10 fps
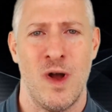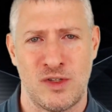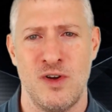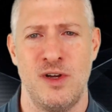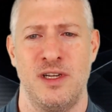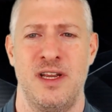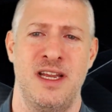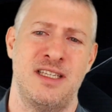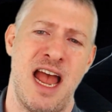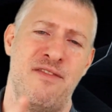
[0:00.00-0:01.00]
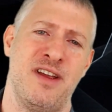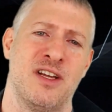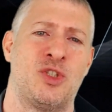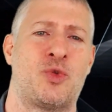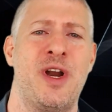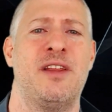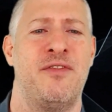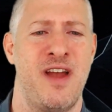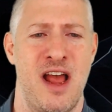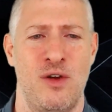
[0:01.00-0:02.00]
What good is having a street
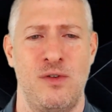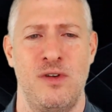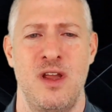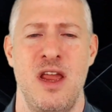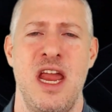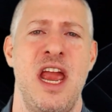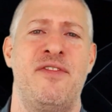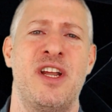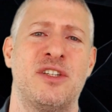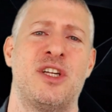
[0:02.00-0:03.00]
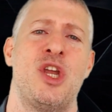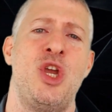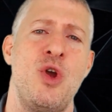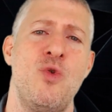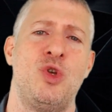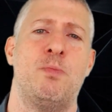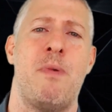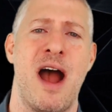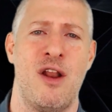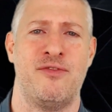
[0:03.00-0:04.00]
value if there's a huge
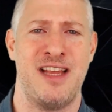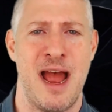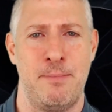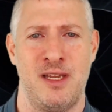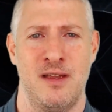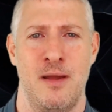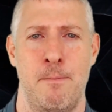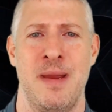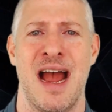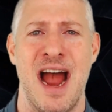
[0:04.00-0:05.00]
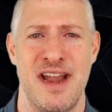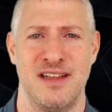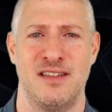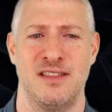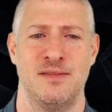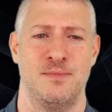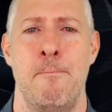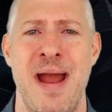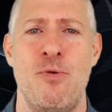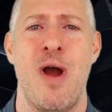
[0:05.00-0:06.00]
pile of debt behind it?
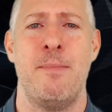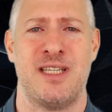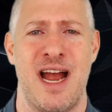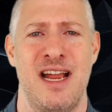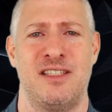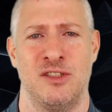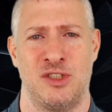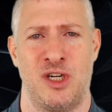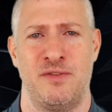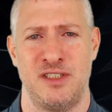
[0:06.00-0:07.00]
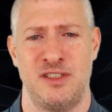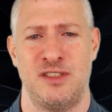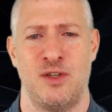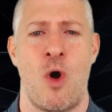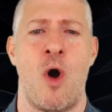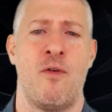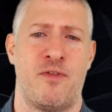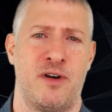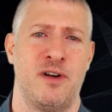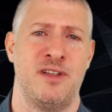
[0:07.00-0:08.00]
Many websites and services
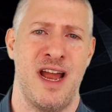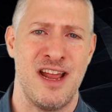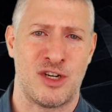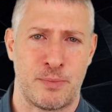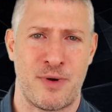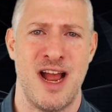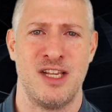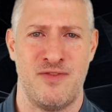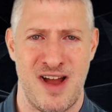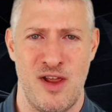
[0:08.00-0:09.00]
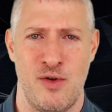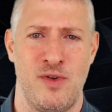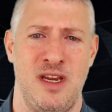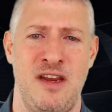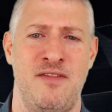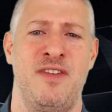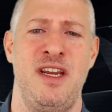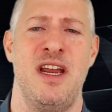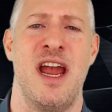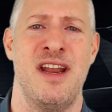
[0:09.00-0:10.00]
offer the enterprise value
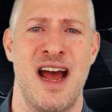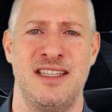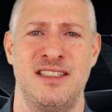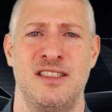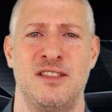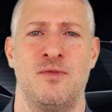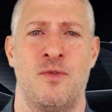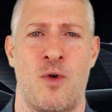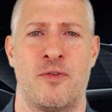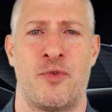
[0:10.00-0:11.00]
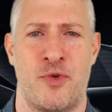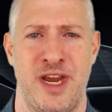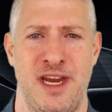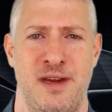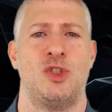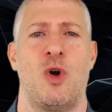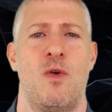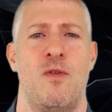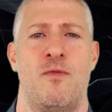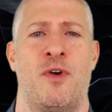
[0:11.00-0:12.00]
EV analysis for free.
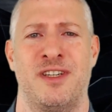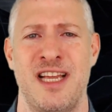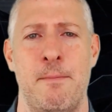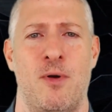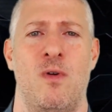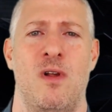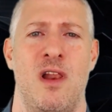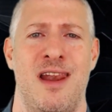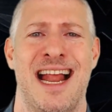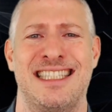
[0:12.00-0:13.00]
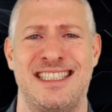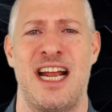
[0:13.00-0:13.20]
So, for example, let's